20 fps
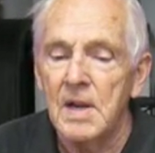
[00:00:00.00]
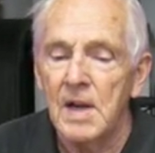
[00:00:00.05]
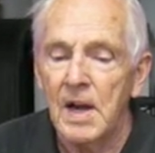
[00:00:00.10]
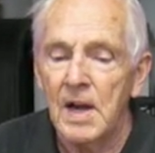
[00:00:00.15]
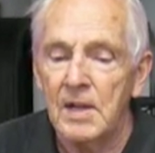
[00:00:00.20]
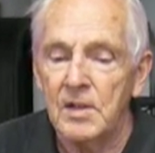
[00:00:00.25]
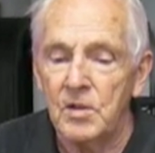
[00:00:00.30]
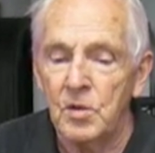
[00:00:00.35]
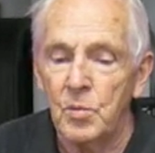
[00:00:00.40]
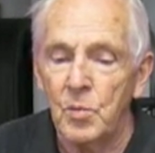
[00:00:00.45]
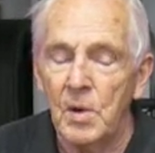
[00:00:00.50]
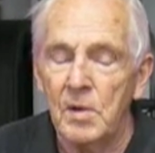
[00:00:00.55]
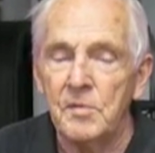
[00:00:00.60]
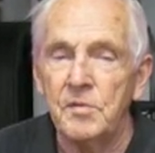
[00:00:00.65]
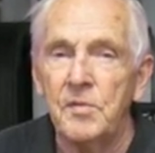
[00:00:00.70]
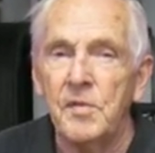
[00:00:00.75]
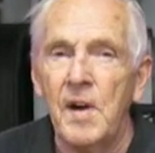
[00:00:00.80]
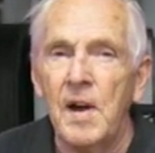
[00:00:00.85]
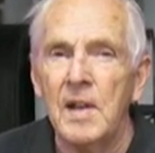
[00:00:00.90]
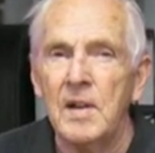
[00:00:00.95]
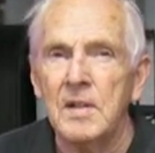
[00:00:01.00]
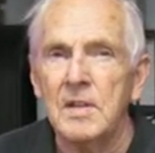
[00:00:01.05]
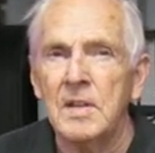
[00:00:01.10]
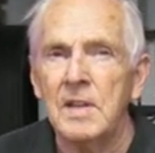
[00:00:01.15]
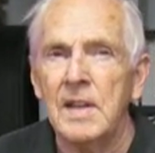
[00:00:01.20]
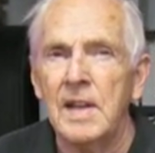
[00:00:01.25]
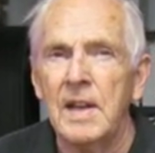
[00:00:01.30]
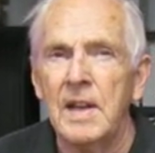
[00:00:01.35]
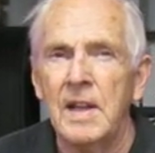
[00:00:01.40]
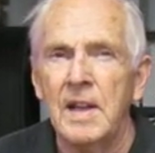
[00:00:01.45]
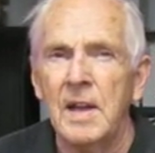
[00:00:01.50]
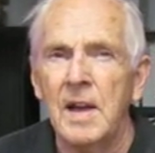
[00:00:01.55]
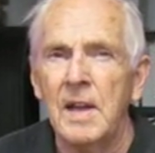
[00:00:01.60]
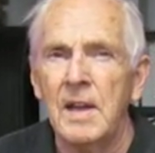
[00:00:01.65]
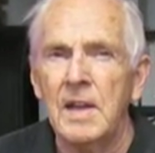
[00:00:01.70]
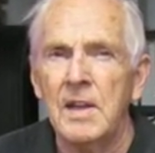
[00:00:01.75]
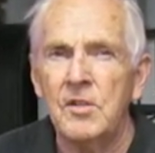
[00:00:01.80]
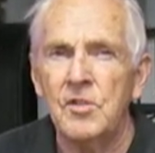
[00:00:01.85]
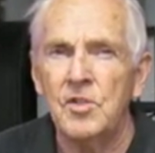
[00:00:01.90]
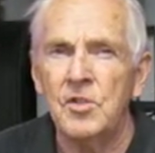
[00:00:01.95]
I do one final cleaning on
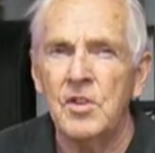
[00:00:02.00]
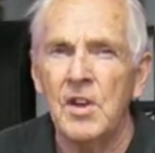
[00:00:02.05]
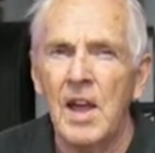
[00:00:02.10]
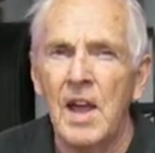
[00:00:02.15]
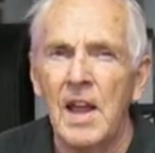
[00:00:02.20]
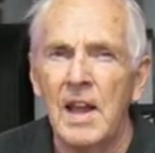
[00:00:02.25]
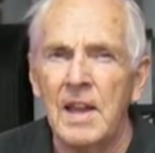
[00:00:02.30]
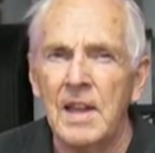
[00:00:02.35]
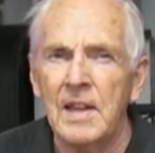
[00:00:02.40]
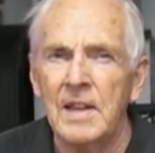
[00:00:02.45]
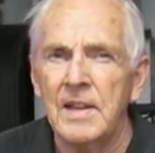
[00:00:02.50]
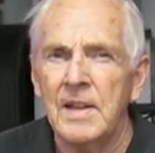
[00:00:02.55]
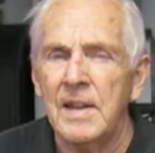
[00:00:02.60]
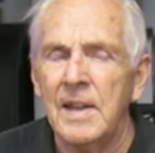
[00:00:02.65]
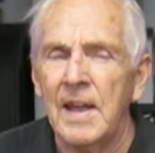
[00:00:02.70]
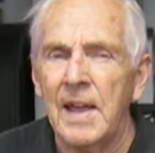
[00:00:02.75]
each shallot,